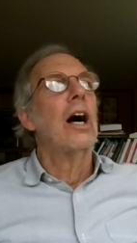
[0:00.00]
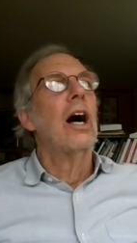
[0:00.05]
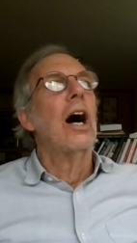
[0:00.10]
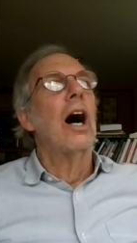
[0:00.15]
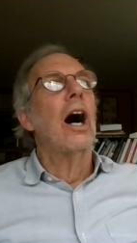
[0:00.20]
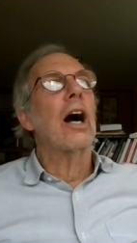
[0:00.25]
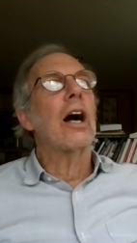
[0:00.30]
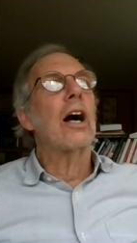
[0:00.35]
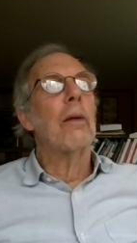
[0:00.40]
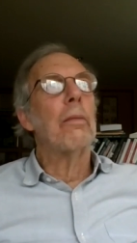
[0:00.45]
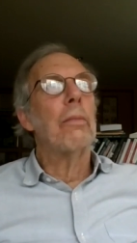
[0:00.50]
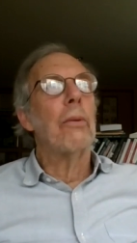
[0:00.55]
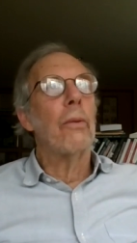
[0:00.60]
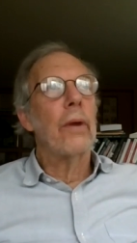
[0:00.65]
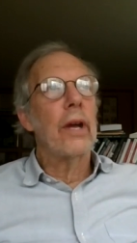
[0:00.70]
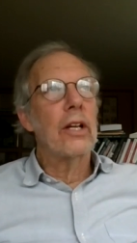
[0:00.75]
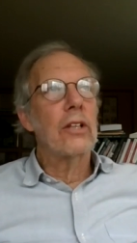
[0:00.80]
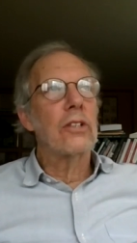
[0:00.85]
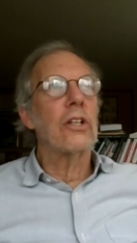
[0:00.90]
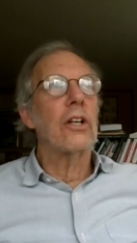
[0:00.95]
a couple
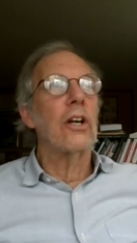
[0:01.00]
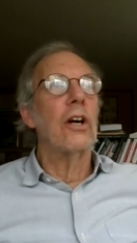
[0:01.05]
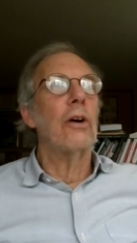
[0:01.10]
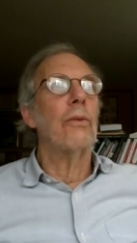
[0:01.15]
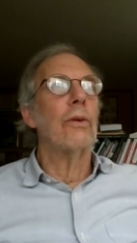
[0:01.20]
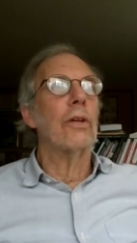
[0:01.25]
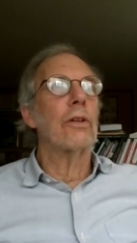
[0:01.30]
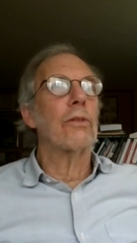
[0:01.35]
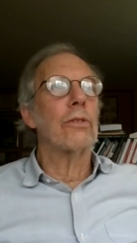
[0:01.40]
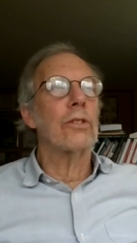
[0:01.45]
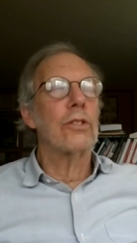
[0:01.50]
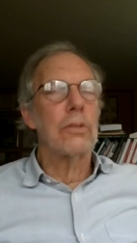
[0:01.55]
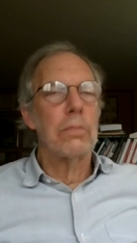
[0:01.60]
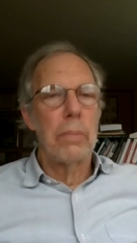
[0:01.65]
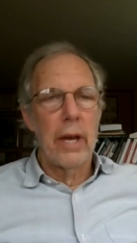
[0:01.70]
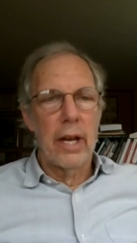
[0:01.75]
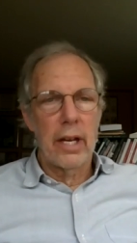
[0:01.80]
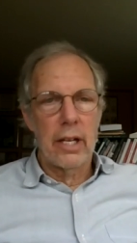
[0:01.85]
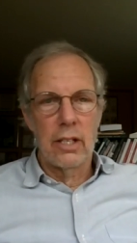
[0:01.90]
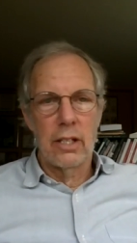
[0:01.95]
weeks ago with
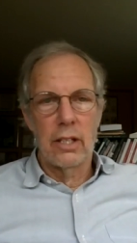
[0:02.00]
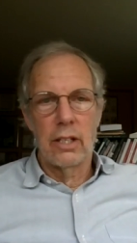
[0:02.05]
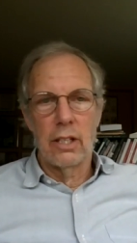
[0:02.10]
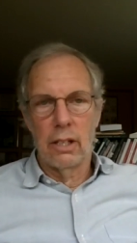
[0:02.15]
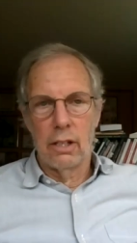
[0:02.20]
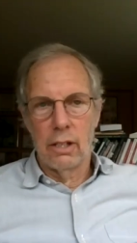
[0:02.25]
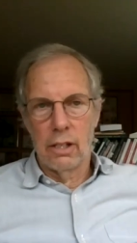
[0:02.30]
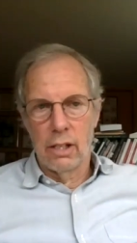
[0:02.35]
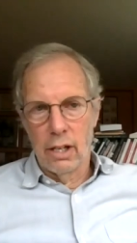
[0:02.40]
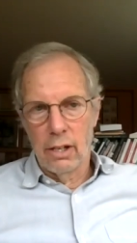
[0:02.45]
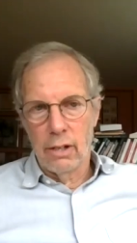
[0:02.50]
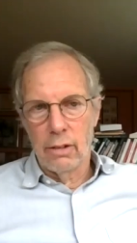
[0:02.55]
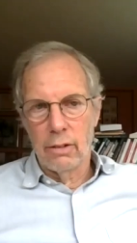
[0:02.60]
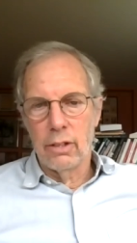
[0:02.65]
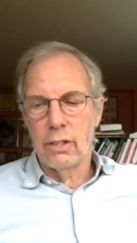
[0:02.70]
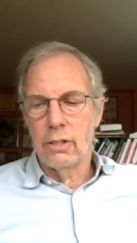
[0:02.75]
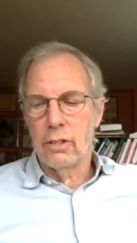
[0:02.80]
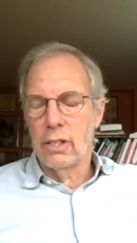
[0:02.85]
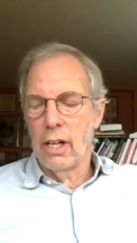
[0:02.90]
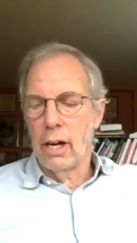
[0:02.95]
respect to the you know
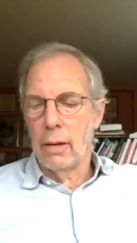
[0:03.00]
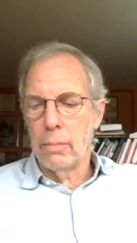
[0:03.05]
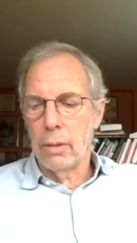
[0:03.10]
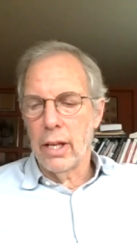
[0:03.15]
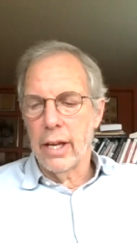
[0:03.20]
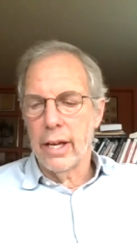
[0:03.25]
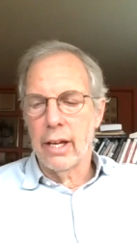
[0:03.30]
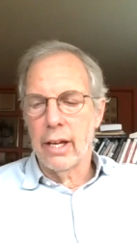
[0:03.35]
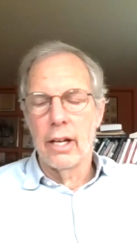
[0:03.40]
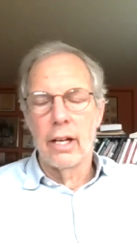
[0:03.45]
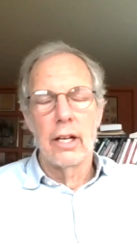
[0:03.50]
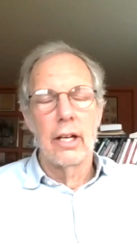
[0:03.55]
this doubling